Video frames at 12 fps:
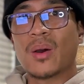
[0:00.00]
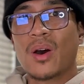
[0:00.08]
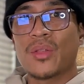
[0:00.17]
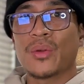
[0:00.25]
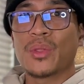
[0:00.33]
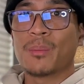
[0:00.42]

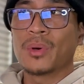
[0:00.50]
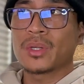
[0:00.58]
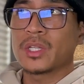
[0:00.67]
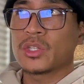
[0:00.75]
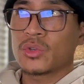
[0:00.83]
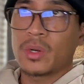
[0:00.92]
although the book
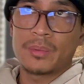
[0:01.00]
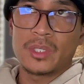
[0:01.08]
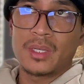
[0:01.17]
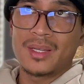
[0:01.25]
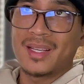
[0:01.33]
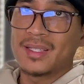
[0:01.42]

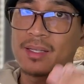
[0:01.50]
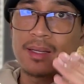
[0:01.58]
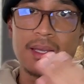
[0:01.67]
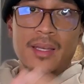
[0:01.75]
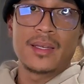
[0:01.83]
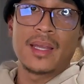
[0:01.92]
description isn't
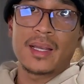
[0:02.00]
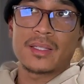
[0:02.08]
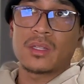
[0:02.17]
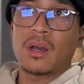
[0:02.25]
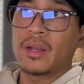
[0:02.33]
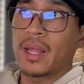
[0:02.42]

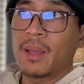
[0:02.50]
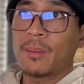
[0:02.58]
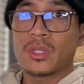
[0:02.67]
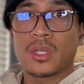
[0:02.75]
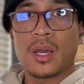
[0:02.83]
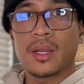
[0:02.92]
indexed on
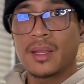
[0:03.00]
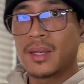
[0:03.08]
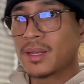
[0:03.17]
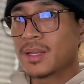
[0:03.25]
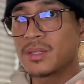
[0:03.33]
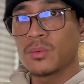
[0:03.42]
Amazon and
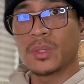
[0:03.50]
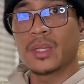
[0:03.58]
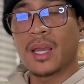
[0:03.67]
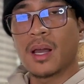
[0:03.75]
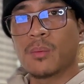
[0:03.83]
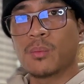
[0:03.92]
it doesn't really
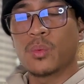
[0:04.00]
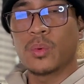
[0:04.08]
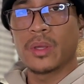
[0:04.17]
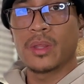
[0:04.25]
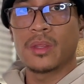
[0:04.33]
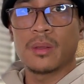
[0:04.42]
help
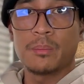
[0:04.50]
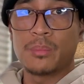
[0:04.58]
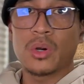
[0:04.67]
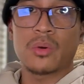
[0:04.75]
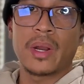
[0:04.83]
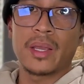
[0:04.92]
with
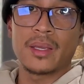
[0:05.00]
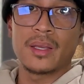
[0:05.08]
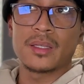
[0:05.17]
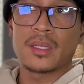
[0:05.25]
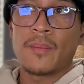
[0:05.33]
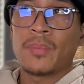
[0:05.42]
book
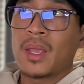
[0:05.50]
rankings,